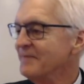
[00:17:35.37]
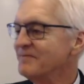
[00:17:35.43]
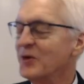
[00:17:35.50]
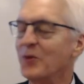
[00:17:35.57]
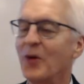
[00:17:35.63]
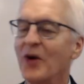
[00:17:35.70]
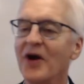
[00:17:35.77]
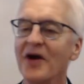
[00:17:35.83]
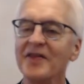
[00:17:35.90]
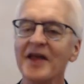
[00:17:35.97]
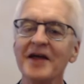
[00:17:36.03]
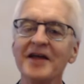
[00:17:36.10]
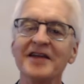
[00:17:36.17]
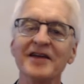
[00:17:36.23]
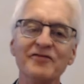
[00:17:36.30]
where
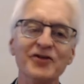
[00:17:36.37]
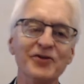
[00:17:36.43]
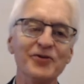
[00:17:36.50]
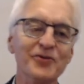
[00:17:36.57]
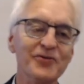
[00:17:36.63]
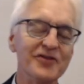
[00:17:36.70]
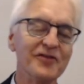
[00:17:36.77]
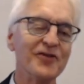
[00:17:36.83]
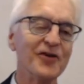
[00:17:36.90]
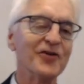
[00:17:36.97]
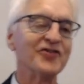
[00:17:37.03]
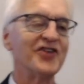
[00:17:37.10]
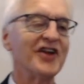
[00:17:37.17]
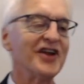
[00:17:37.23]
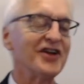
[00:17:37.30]
they give you
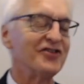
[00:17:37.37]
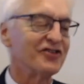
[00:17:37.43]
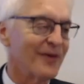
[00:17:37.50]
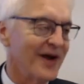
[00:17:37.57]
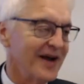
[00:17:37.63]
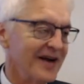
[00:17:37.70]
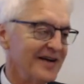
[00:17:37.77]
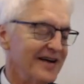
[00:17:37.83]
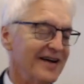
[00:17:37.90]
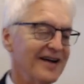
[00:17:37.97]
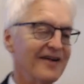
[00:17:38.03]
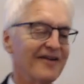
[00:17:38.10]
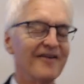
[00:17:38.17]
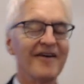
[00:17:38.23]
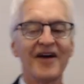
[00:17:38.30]
diversity
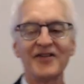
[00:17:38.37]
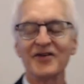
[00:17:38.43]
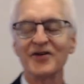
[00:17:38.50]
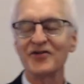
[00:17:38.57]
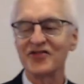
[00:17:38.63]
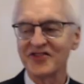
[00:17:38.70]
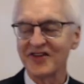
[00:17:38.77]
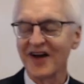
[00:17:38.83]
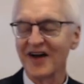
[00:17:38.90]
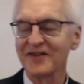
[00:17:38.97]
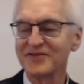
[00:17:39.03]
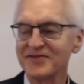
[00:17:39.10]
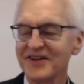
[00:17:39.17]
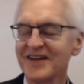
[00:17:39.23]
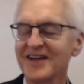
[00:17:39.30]
training or other
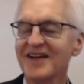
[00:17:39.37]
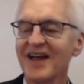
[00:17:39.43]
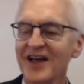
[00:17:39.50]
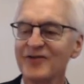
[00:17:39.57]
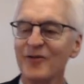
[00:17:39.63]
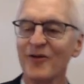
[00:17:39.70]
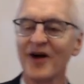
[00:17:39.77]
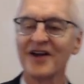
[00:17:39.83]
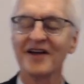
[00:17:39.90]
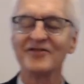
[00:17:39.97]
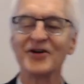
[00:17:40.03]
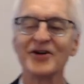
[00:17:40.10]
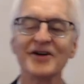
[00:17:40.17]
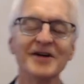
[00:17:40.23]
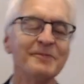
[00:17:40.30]
stuff and
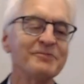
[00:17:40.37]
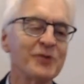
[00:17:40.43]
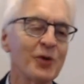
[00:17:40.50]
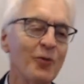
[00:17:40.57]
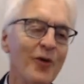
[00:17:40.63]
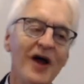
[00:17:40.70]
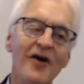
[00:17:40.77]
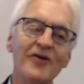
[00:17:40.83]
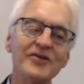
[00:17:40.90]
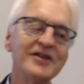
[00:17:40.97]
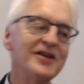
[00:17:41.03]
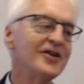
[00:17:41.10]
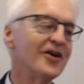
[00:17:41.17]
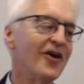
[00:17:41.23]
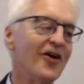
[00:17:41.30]
whatever. Well,
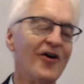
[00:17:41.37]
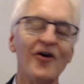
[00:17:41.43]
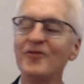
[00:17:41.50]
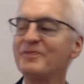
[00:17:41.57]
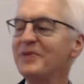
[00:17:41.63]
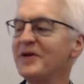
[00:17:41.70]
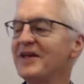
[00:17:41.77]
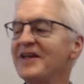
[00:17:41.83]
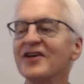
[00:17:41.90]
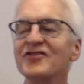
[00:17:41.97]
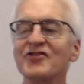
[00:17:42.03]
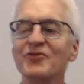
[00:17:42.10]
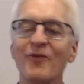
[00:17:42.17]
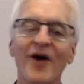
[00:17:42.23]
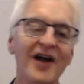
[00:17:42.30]
you know, be
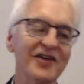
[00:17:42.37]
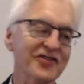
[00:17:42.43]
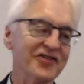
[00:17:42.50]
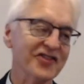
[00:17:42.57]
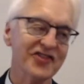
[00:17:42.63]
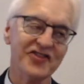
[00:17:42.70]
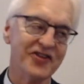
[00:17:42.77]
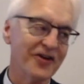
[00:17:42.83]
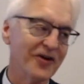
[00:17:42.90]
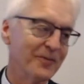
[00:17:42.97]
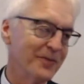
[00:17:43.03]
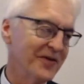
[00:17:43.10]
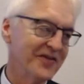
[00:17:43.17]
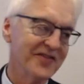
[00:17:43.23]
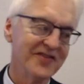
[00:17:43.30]
as wise as
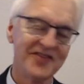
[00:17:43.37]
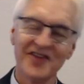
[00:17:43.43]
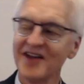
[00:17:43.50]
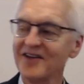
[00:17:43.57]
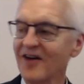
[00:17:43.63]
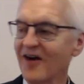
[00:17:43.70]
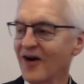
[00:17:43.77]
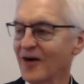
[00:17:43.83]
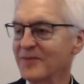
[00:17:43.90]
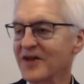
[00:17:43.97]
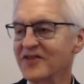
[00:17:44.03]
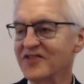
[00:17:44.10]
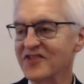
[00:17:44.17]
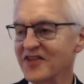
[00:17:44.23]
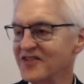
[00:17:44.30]
serpents and
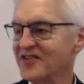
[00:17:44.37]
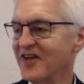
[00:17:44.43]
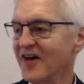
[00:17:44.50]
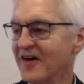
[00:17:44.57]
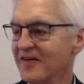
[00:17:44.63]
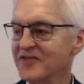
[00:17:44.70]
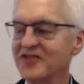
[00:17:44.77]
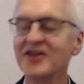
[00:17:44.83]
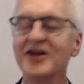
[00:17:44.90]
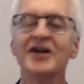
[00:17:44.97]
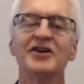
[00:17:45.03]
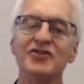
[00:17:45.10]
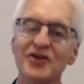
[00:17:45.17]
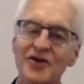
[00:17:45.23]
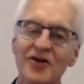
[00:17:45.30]
harmless as doves.
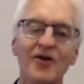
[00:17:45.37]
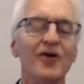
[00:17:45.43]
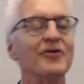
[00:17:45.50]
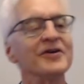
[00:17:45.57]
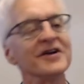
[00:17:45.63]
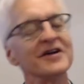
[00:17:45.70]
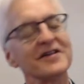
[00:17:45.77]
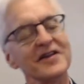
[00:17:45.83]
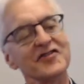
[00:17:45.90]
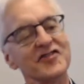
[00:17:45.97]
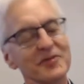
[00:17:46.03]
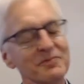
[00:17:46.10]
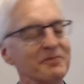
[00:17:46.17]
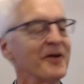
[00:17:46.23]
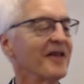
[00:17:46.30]
You know,
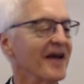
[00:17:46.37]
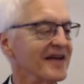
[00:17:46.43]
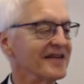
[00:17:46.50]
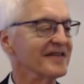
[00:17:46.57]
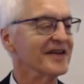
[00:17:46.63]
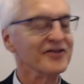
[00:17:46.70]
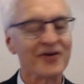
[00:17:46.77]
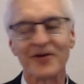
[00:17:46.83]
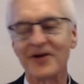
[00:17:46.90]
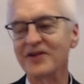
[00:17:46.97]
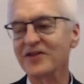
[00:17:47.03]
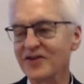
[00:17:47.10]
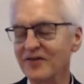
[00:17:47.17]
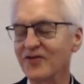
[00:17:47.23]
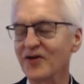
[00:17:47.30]
listen politely during
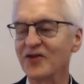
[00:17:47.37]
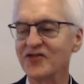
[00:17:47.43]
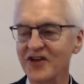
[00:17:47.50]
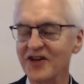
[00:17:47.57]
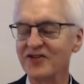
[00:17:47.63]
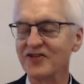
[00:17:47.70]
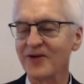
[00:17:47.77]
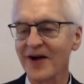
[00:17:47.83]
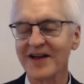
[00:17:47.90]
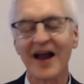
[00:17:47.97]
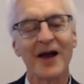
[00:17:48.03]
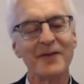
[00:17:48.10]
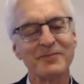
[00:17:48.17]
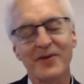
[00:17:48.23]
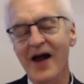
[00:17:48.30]
the diversity training.
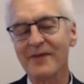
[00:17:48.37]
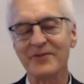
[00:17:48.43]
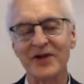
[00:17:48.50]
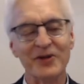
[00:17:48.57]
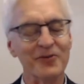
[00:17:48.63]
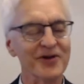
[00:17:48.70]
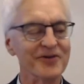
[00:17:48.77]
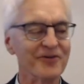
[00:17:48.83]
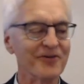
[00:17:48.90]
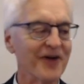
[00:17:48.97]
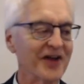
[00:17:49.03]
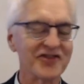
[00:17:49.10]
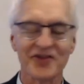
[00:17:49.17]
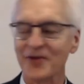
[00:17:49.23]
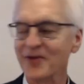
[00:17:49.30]
I probably wouldn't
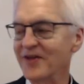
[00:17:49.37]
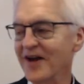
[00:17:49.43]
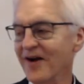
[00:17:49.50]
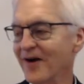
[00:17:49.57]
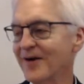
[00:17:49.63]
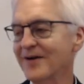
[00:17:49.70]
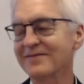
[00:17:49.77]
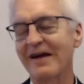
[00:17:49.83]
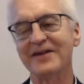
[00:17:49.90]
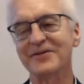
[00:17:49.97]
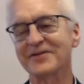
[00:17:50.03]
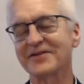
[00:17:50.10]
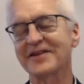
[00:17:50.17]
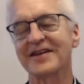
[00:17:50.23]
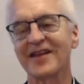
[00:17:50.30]
wrestle there. I
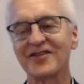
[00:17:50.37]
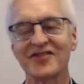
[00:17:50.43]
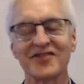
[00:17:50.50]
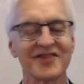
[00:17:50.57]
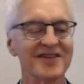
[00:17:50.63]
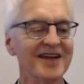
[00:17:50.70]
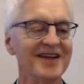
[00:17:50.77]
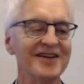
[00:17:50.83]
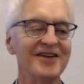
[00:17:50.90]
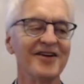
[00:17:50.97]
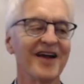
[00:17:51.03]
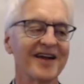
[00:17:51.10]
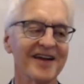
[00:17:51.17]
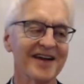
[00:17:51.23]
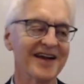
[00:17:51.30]
don't think that's, you're
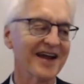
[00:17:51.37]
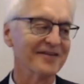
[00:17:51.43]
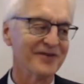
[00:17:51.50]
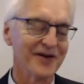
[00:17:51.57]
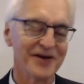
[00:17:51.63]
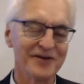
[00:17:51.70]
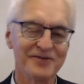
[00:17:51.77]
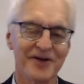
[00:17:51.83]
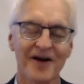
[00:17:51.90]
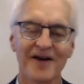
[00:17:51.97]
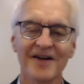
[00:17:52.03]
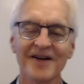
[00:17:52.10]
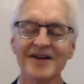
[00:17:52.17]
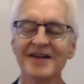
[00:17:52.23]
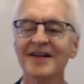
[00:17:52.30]
not going to get very
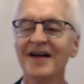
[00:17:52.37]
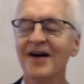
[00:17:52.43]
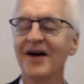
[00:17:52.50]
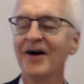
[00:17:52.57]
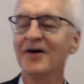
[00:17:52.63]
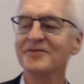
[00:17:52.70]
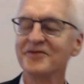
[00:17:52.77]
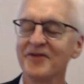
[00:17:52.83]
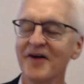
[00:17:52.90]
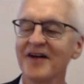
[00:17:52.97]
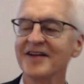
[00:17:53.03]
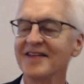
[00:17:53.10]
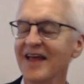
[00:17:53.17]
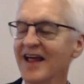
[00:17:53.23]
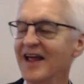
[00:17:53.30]
far um,
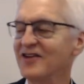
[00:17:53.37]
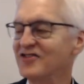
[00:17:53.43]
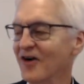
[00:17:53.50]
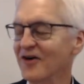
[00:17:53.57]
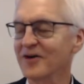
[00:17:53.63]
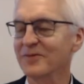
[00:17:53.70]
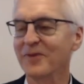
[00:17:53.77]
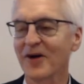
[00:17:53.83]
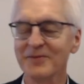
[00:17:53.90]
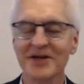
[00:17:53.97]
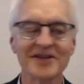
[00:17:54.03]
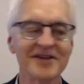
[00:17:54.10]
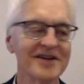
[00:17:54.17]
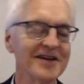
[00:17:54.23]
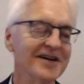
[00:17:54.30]
fighting the HR
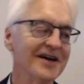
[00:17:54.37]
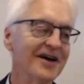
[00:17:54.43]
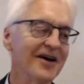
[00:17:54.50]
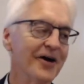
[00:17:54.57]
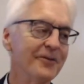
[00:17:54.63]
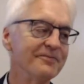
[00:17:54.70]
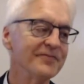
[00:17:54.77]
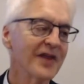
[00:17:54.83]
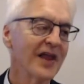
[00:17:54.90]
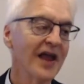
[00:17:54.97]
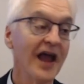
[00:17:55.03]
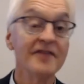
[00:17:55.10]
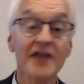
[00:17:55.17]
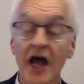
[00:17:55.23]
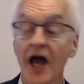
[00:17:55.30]
department. Um,
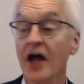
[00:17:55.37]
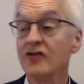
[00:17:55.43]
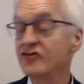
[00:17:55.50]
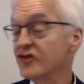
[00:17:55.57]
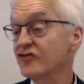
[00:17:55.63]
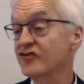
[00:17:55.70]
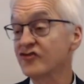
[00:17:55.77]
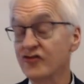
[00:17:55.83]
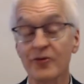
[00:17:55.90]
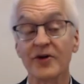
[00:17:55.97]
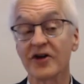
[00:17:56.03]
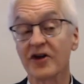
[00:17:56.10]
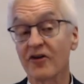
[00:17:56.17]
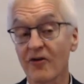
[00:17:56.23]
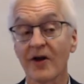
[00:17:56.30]
and then just do
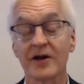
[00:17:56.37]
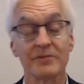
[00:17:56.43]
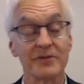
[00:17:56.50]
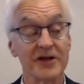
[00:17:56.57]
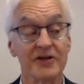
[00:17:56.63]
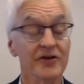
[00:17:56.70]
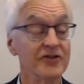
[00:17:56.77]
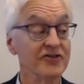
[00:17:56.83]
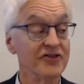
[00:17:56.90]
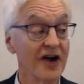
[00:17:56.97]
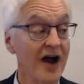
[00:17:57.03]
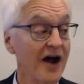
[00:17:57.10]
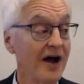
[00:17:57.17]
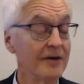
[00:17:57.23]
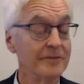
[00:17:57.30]
an incredibly good
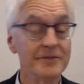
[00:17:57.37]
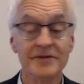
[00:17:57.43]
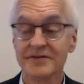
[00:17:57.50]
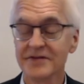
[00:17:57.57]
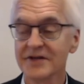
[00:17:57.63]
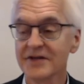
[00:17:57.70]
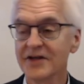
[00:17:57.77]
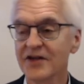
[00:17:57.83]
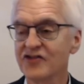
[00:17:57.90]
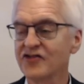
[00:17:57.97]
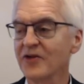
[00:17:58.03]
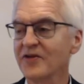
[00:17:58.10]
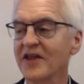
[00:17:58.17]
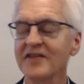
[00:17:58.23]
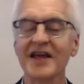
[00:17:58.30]
job
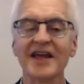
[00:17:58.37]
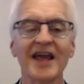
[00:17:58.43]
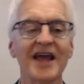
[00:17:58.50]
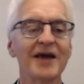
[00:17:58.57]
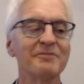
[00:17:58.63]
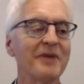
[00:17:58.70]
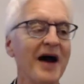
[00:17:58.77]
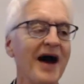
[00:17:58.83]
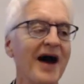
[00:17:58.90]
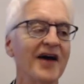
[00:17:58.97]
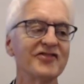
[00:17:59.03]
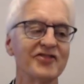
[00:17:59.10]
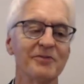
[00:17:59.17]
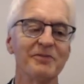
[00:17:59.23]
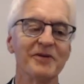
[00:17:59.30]
so that they can't
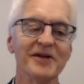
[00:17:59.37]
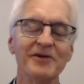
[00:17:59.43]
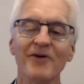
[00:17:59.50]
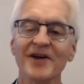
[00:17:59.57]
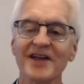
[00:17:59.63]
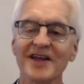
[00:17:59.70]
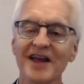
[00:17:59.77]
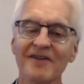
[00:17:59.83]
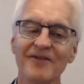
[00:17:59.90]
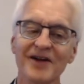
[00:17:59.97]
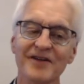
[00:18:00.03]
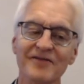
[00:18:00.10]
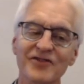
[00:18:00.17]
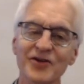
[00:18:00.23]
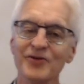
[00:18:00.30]
possibly want to get rid
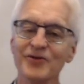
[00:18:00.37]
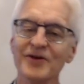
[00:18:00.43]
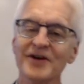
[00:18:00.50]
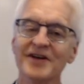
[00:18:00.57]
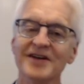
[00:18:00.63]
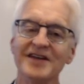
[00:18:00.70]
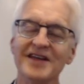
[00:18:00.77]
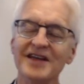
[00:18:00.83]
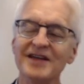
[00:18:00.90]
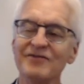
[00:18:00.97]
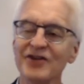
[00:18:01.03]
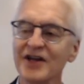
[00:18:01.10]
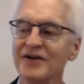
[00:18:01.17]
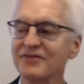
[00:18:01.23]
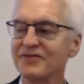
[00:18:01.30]
of you,
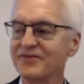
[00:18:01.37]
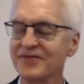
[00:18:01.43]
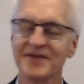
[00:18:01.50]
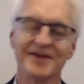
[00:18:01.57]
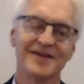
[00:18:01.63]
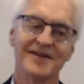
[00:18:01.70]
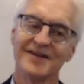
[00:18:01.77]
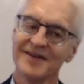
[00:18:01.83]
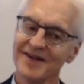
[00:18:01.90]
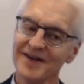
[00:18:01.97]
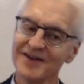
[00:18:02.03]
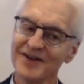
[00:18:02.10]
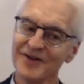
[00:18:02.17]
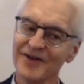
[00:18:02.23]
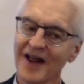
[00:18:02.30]
even if uh,
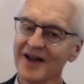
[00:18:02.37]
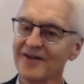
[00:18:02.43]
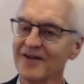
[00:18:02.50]
you're not